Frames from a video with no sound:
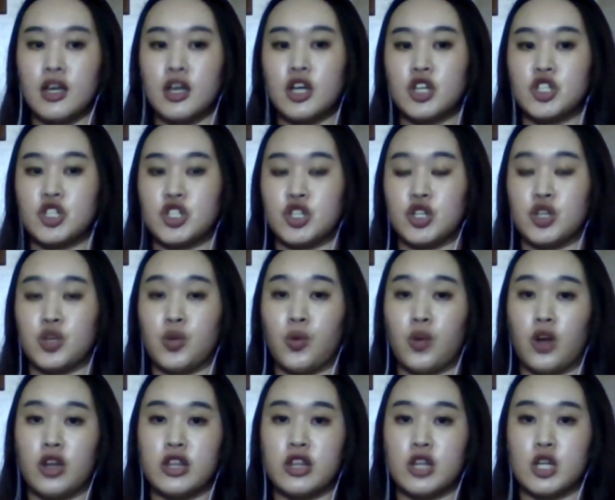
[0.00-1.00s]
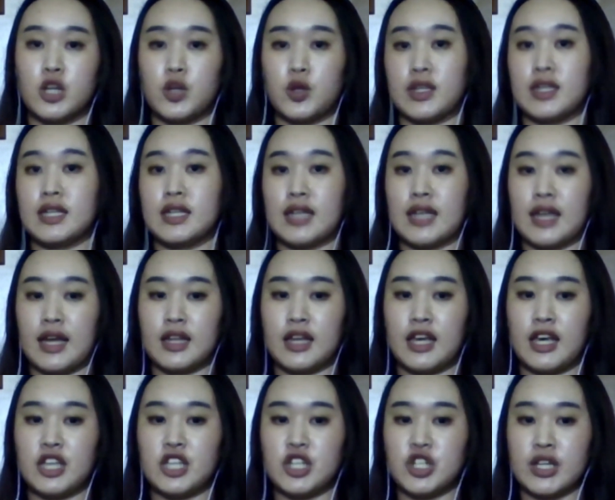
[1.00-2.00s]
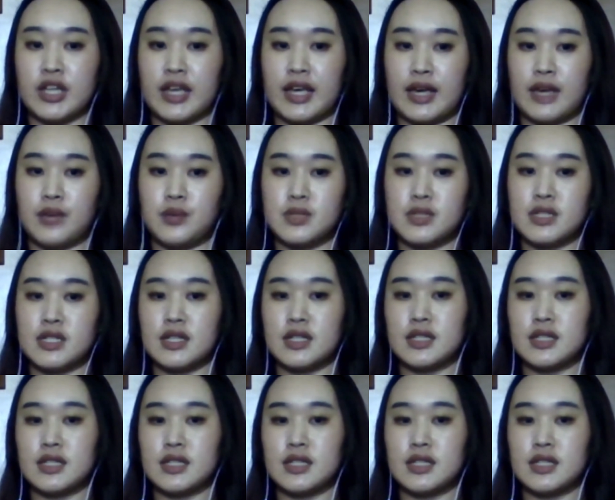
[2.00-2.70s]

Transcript: She won the twenty ten Asian Games